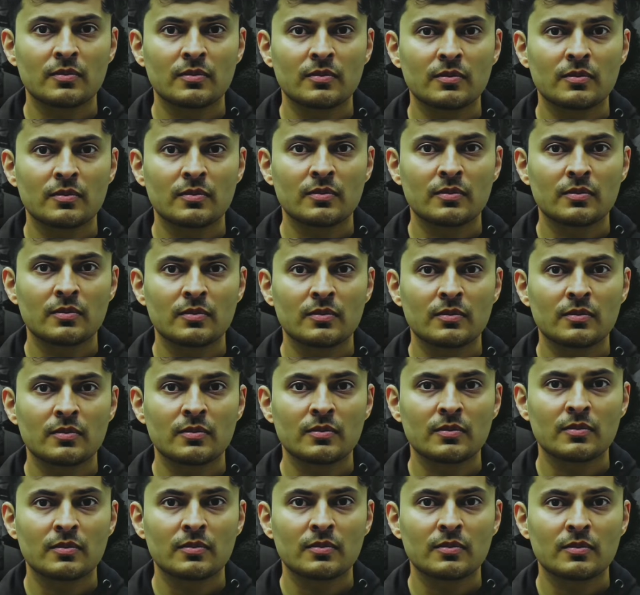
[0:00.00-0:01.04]

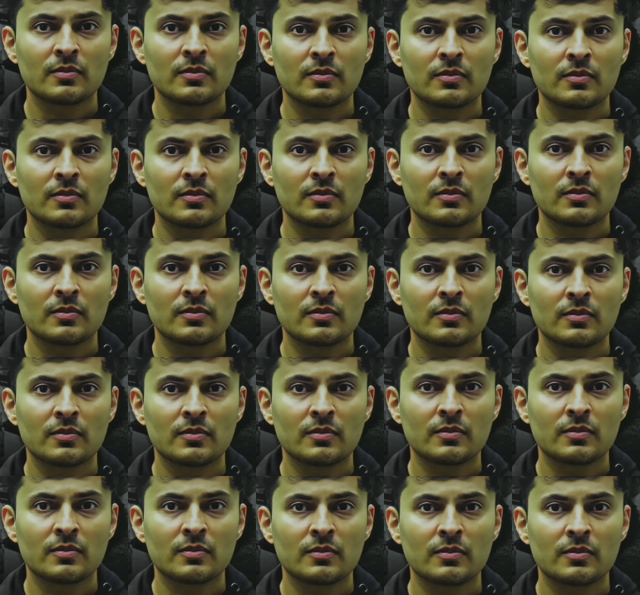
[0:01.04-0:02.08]

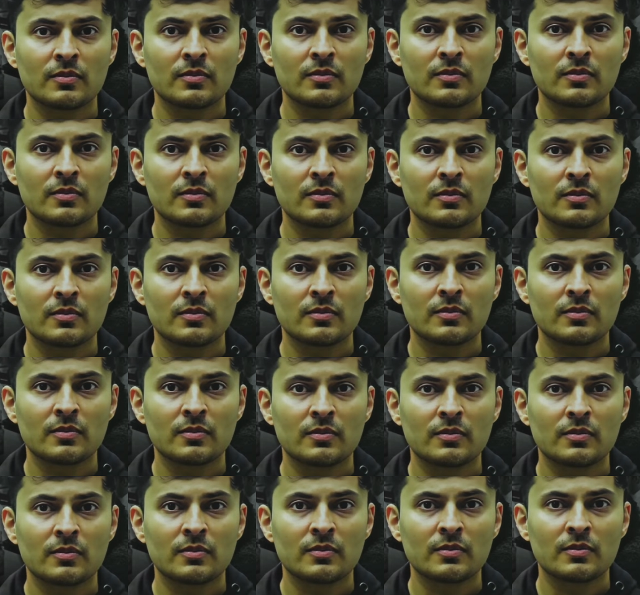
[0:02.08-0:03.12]

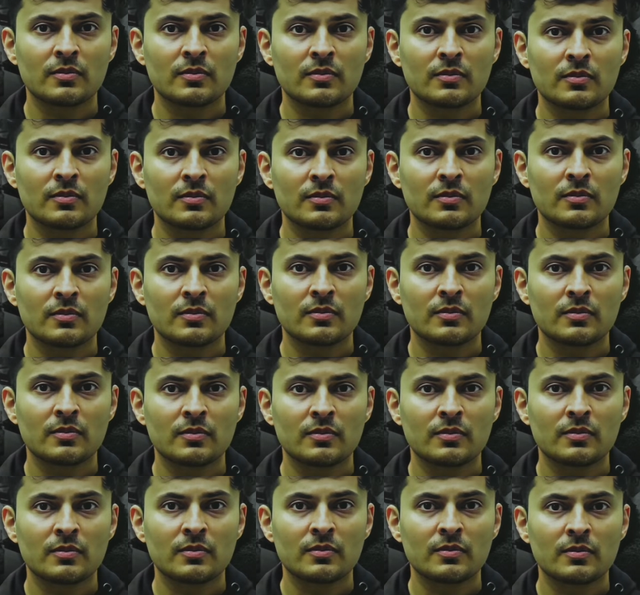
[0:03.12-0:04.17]

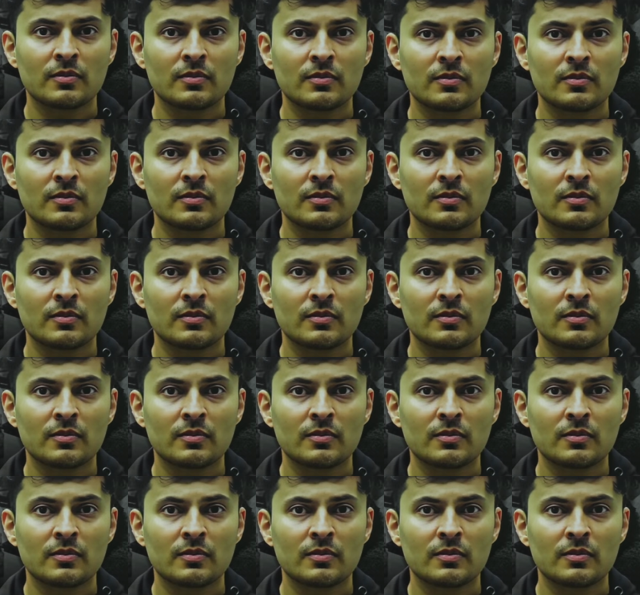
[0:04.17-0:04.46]
The person shown says nothing.